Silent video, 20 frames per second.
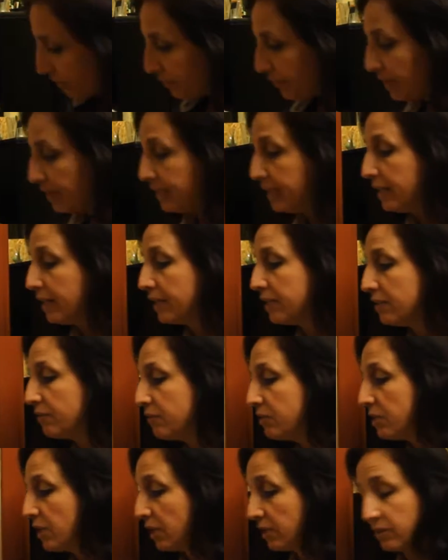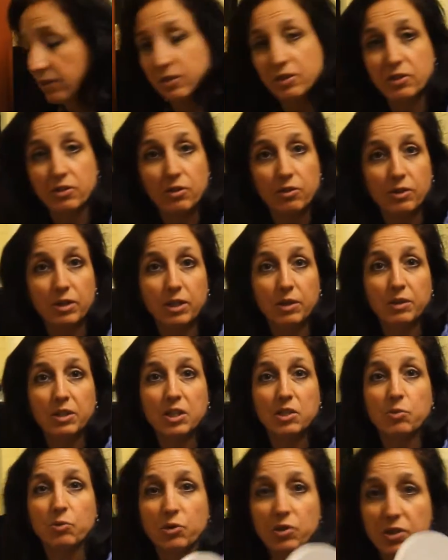of any kind of dust so that
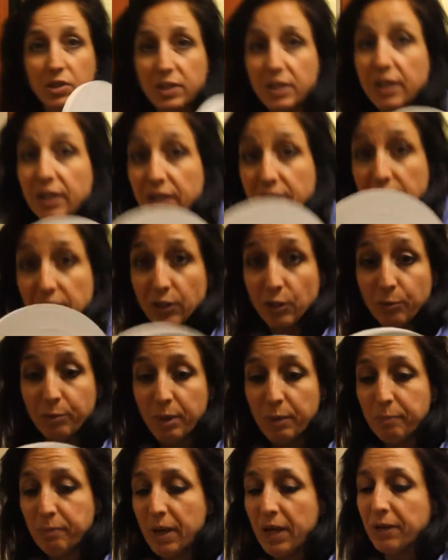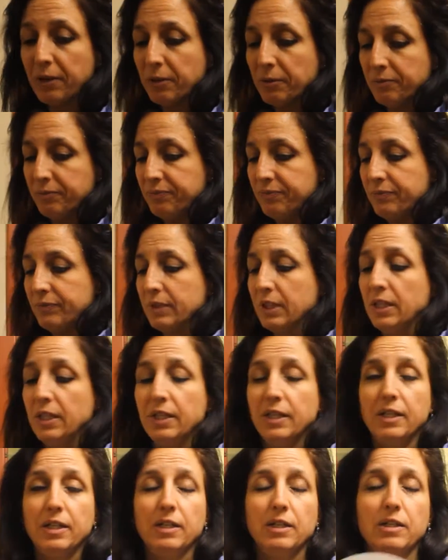this will stick a little bit better.
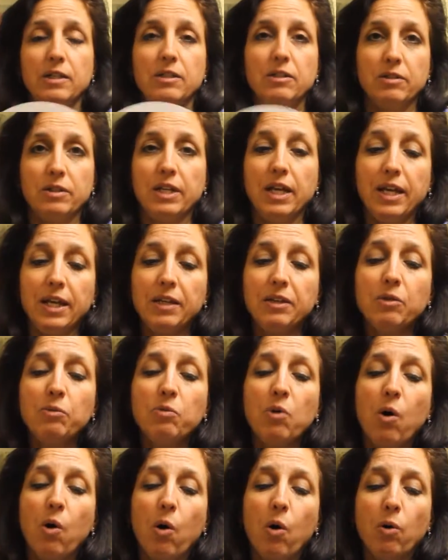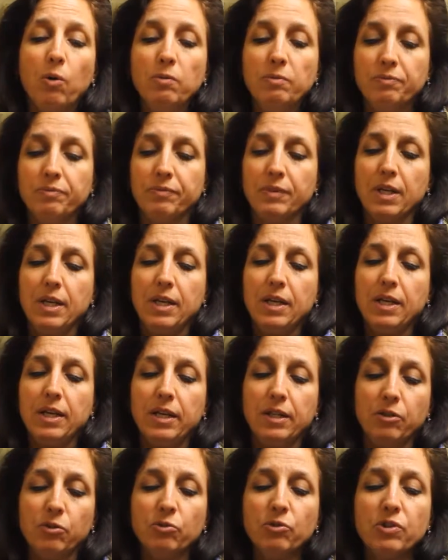You take the roll
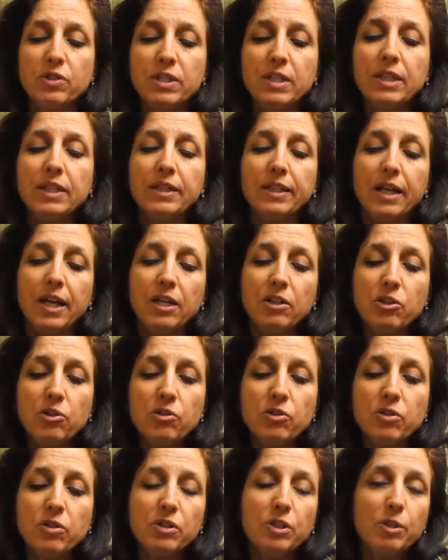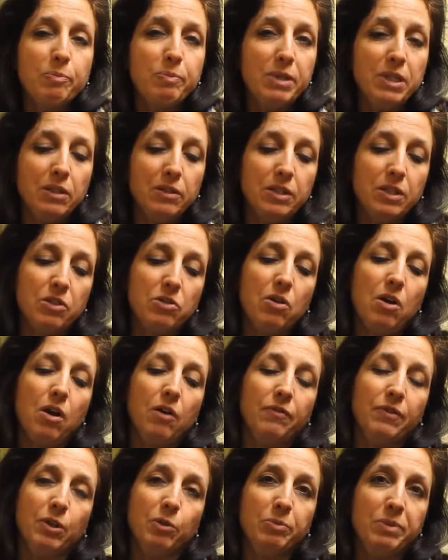and you'll see that as you start to peel this
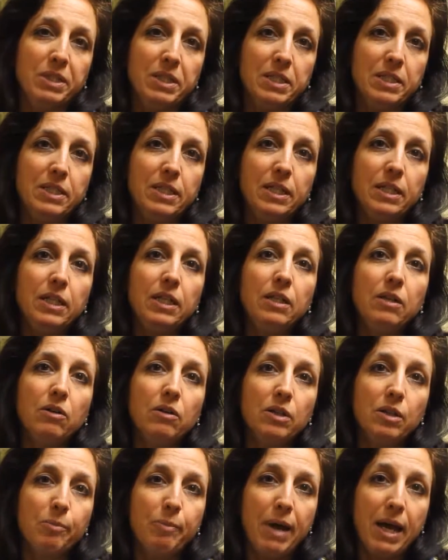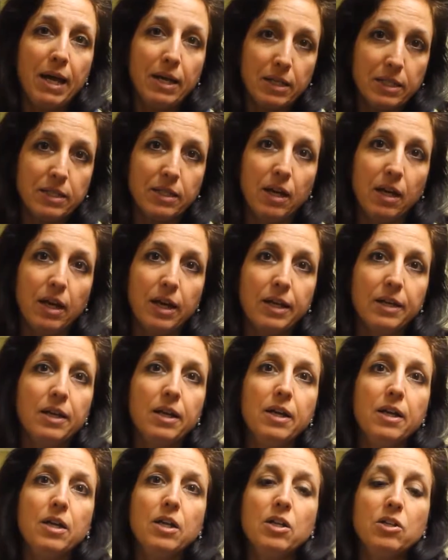off, it'll be sticky on the back side.
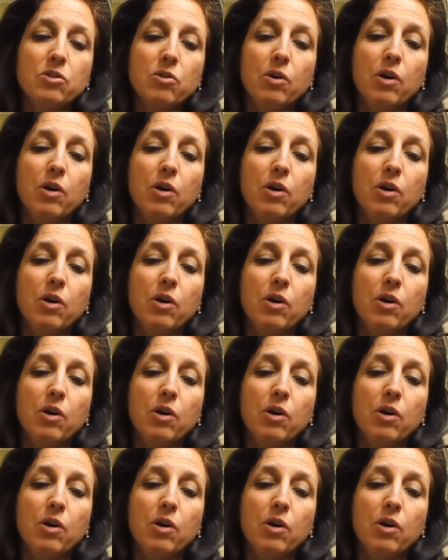So